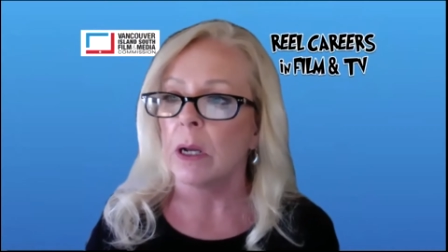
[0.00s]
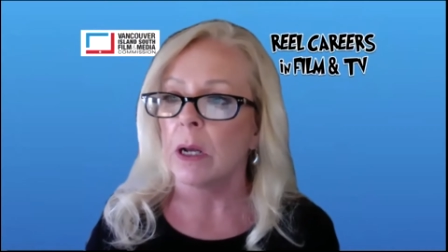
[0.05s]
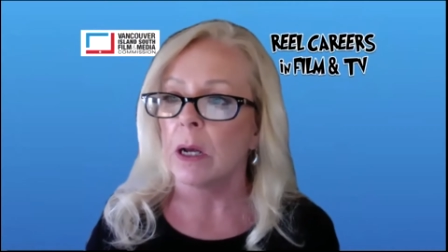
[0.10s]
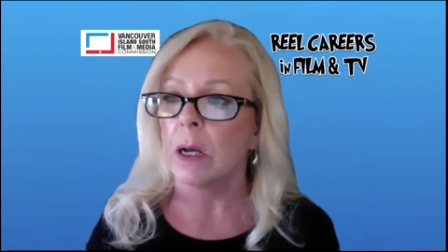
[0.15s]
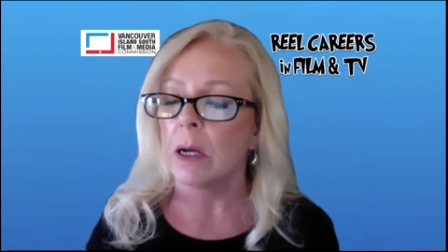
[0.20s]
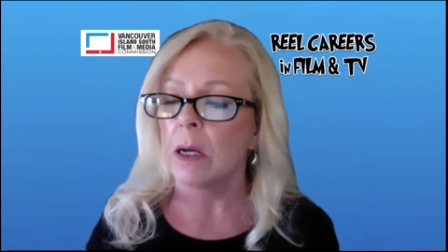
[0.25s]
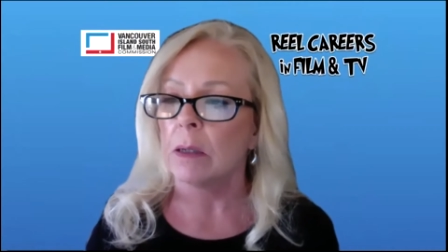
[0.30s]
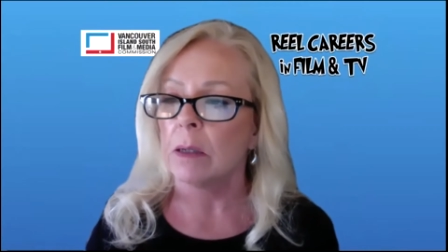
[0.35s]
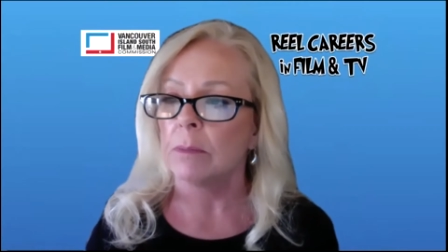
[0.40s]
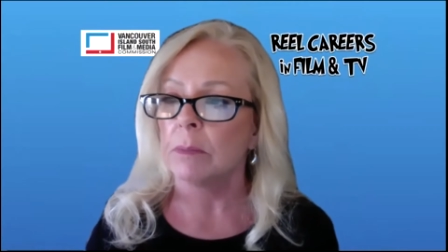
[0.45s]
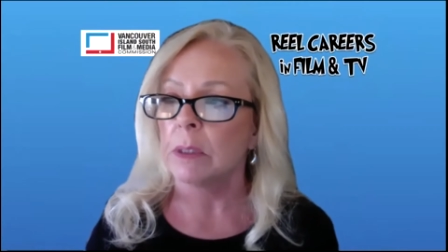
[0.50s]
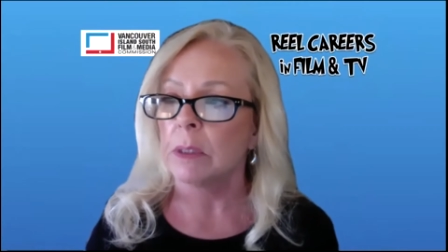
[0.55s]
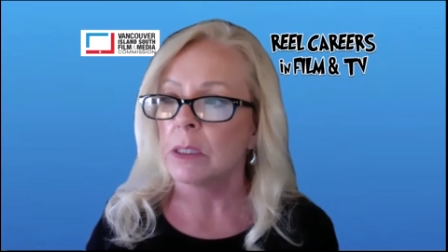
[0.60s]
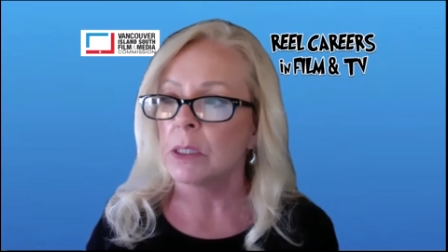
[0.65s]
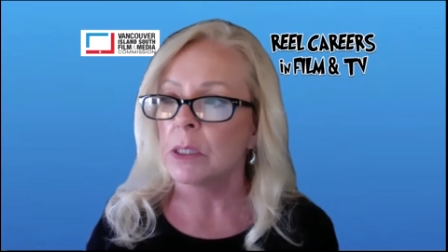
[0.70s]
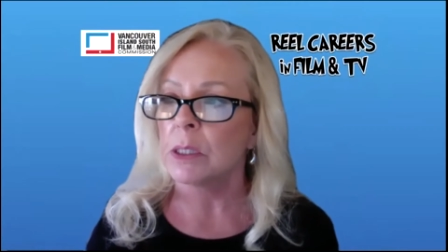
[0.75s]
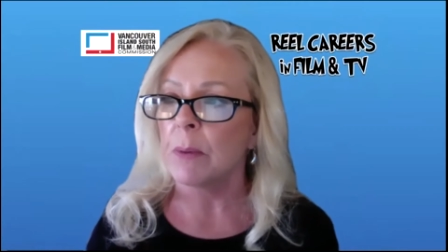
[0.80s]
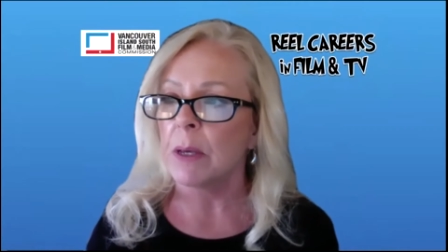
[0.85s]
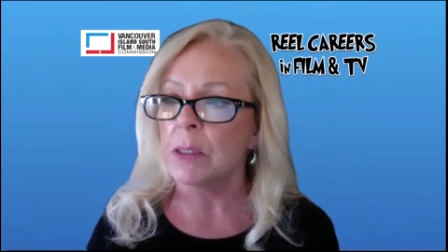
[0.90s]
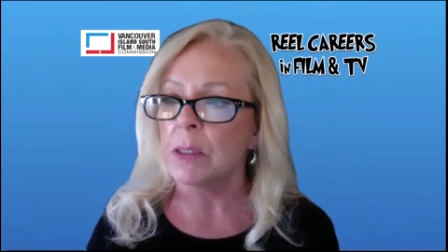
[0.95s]
Um, it's
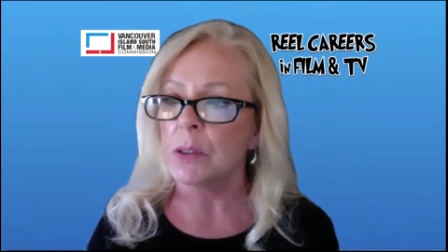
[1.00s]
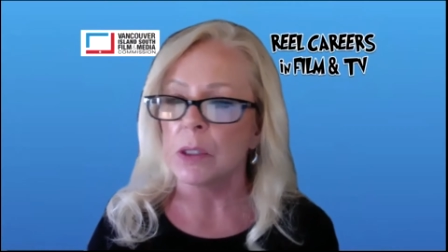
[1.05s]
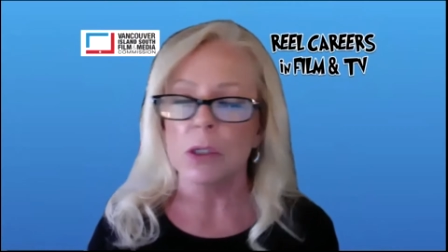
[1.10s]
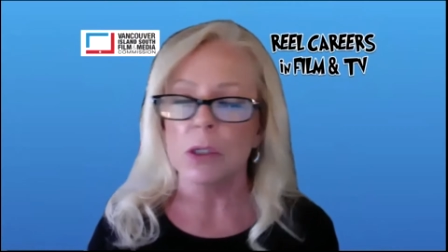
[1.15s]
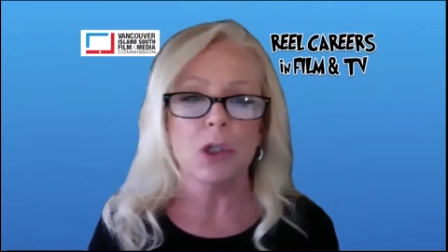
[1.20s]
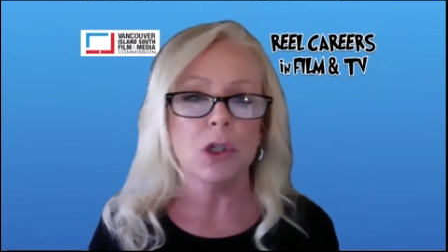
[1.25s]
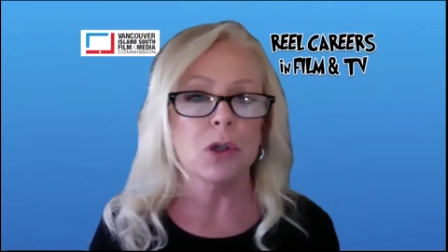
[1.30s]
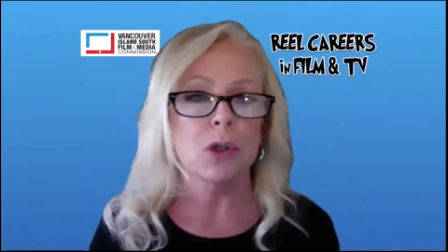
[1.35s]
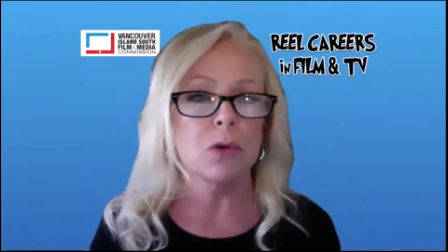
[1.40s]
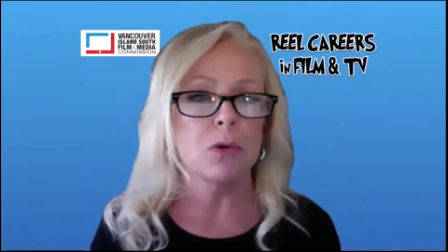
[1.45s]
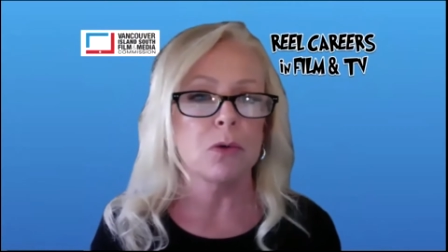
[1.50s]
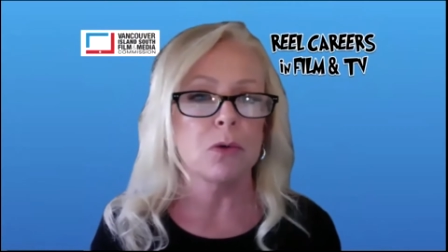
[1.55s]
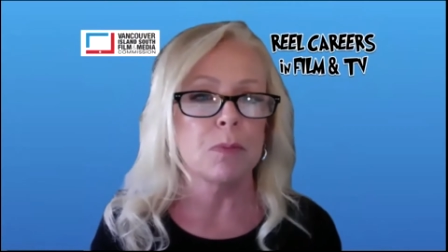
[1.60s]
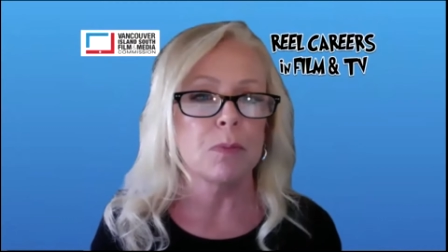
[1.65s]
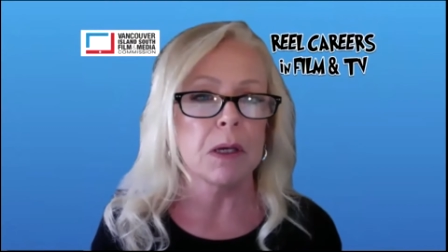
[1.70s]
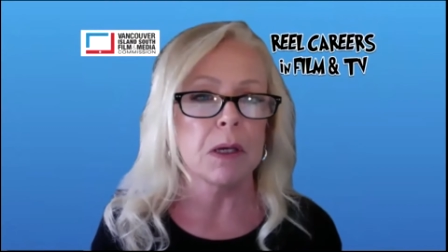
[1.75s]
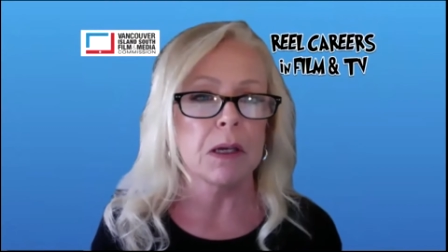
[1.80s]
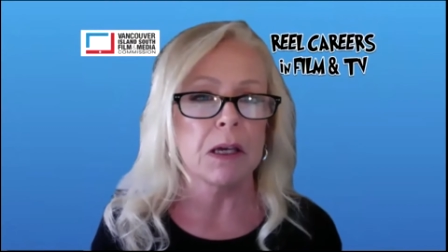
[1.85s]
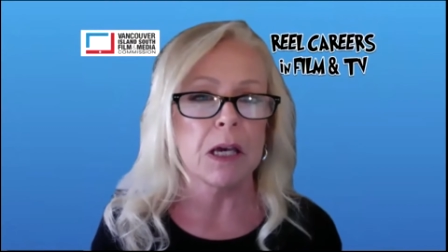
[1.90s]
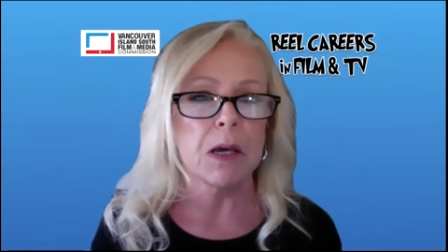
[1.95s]
amazing to
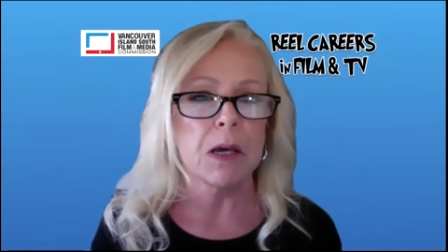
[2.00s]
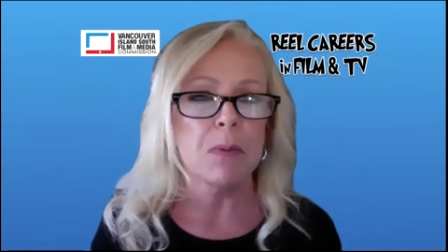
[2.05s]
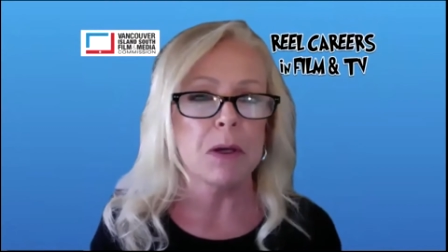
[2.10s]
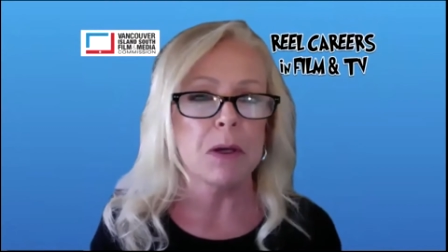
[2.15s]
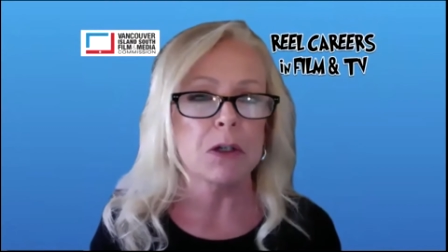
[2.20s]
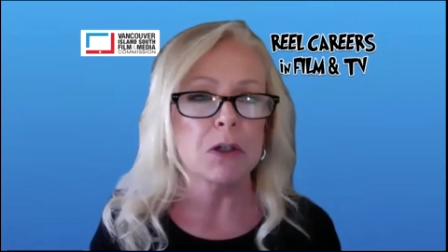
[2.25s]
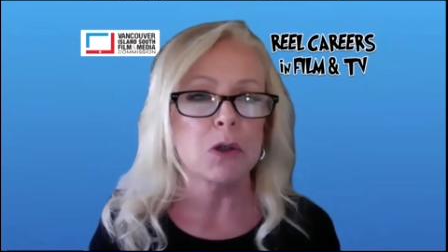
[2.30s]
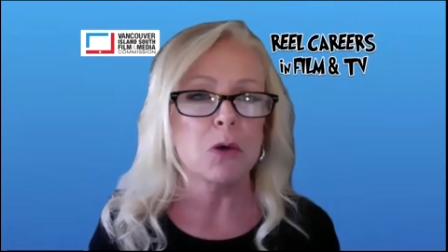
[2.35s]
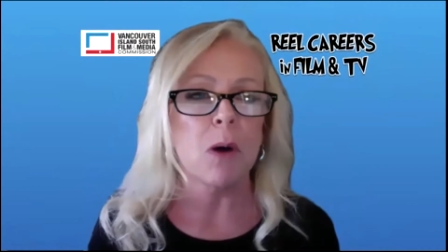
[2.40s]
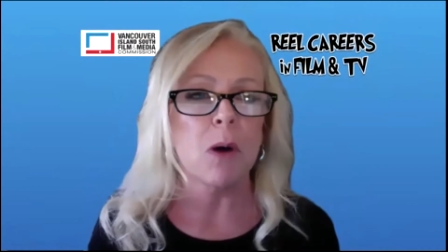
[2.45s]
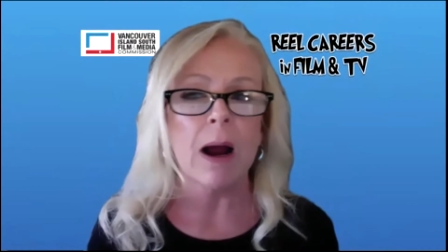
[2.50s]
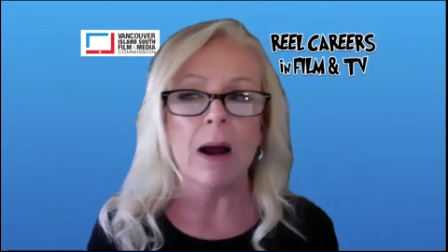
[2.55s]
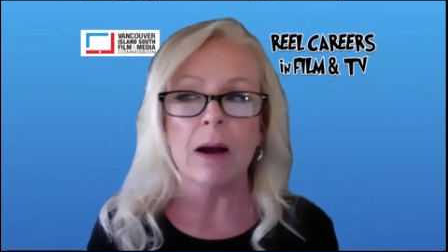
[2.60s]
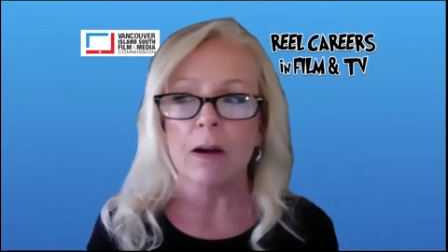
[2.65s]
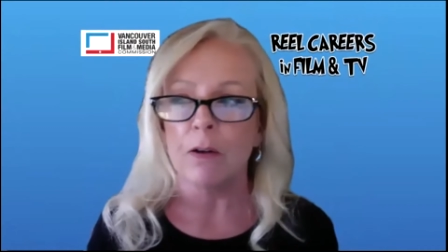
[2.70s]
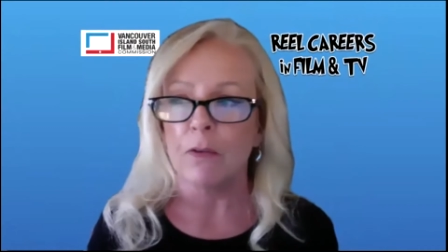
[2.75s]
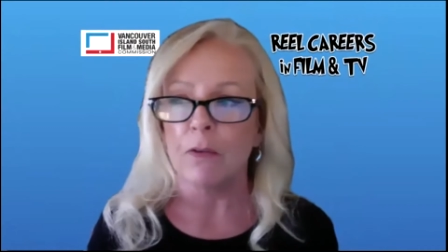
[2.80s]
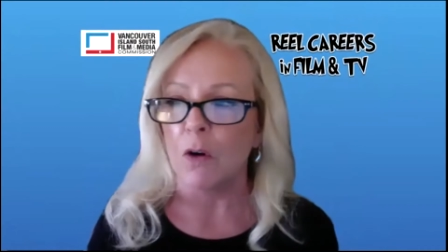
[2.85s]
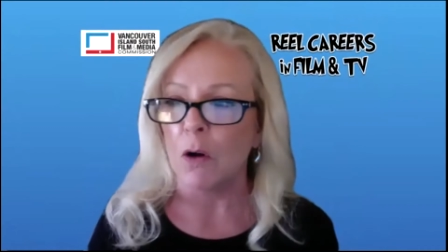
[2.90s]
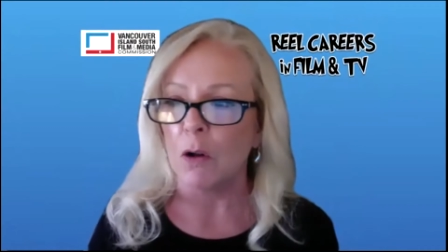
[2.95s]
be keeping track
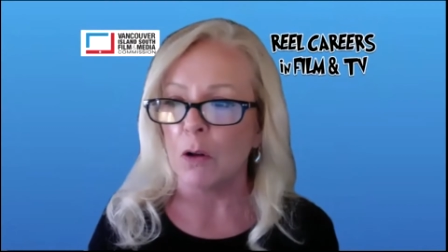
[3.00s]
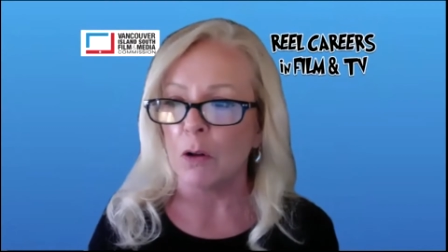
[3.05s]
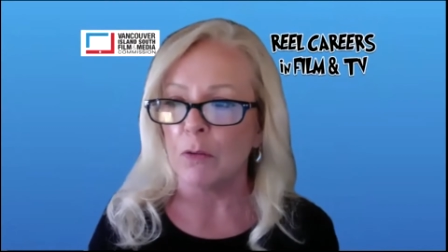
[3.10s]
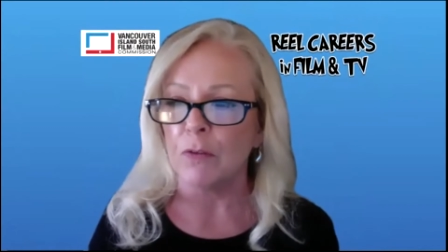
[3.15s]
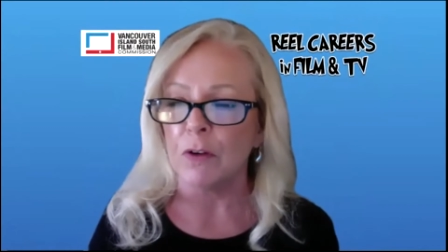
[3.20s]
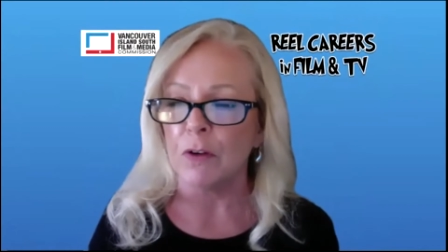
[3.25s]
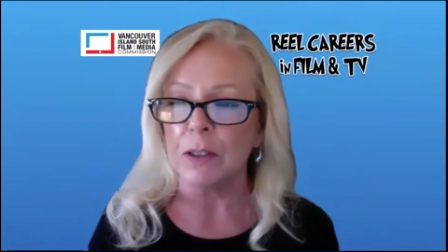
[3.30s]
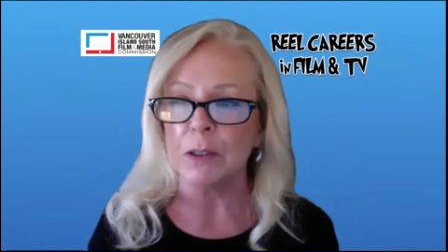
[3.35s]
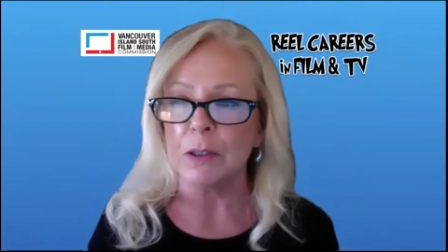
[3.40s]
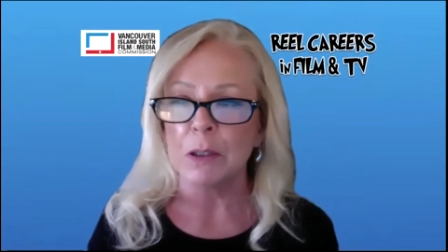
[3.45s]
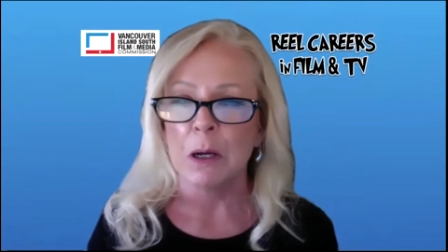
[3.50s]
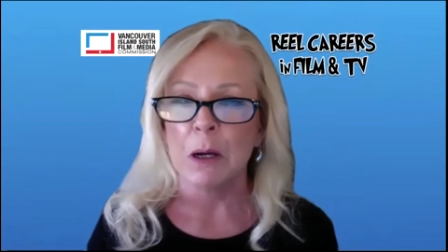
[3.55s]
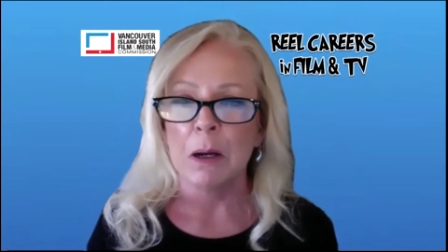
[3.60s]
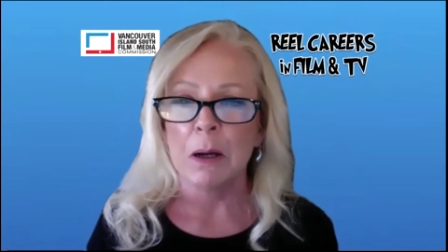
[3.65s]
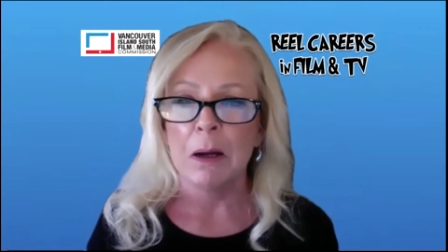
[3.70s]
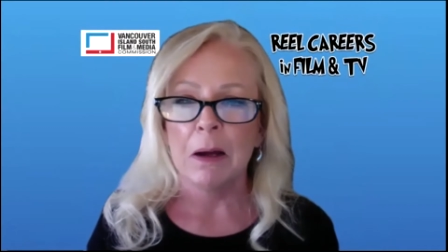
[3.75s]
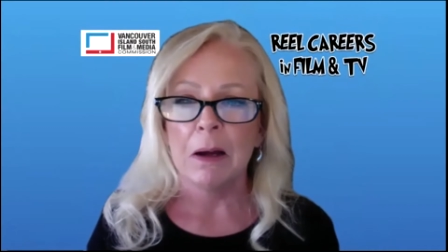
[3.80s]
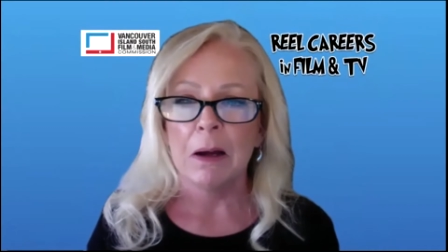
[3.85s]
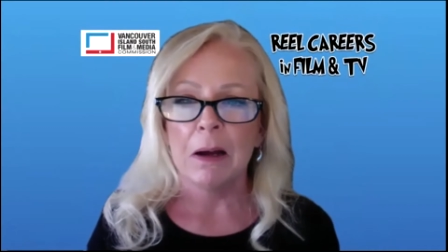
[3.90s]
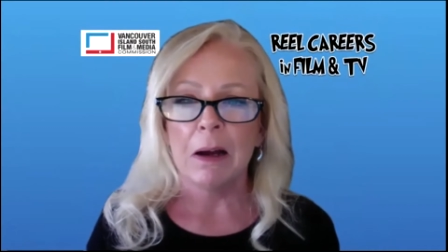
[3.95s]
of all of it.
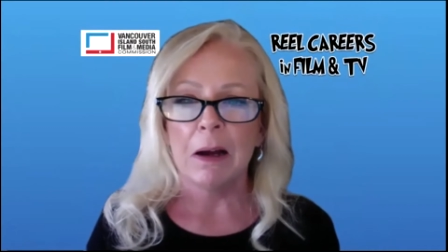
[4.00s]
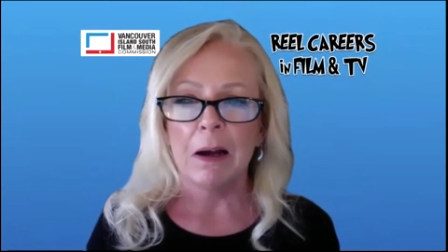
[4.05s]
Mm -hmm.